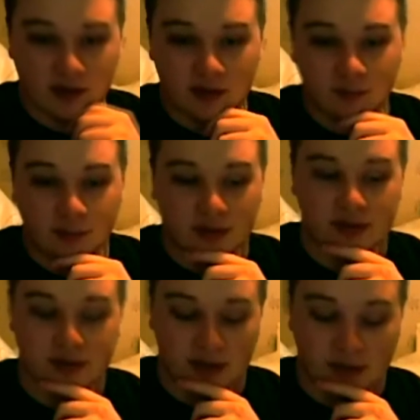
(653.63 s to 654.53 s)
But
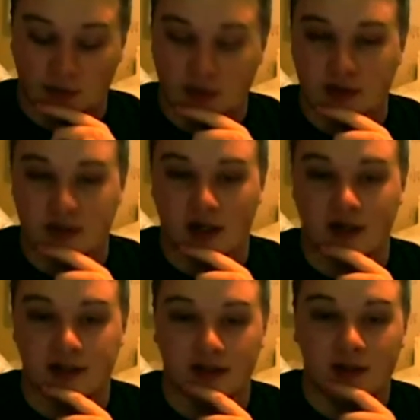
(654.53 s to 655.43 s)
they're also targeting
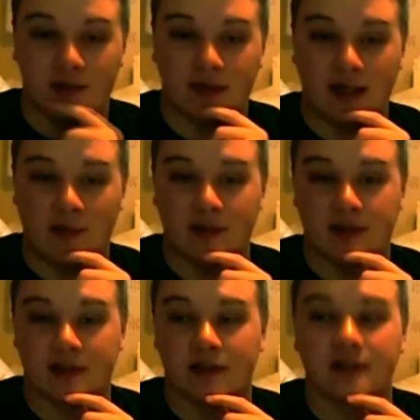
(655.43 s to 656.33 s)
a lot of gamers,
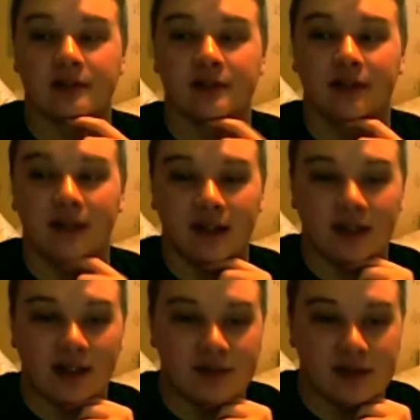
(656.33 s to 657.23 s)
because it
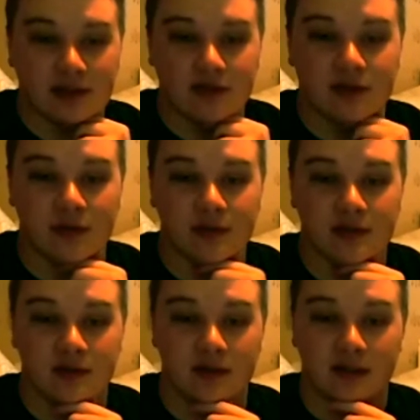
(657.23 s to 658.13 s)
gives control to
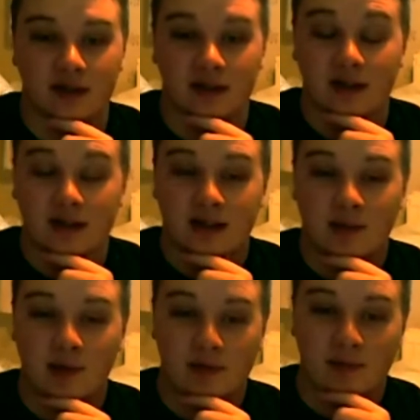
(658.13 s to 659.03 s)
the
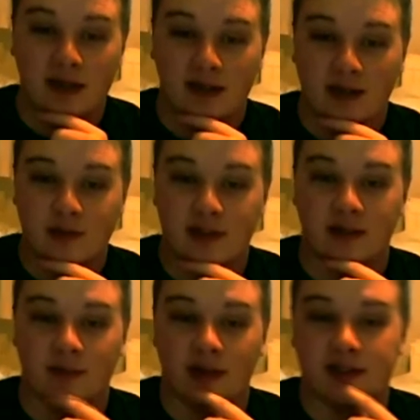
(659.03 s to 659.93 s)
people that make the games. They can
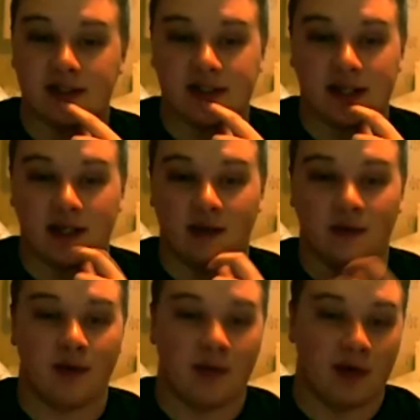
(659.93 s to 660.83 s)
basically say, I want to
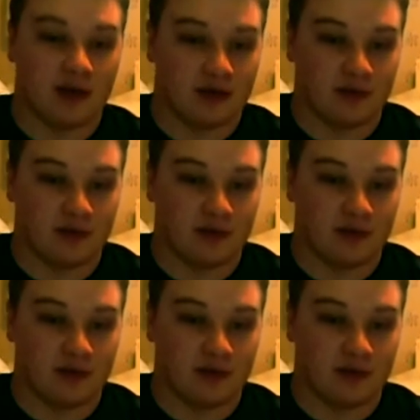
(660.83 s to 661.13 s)
make money off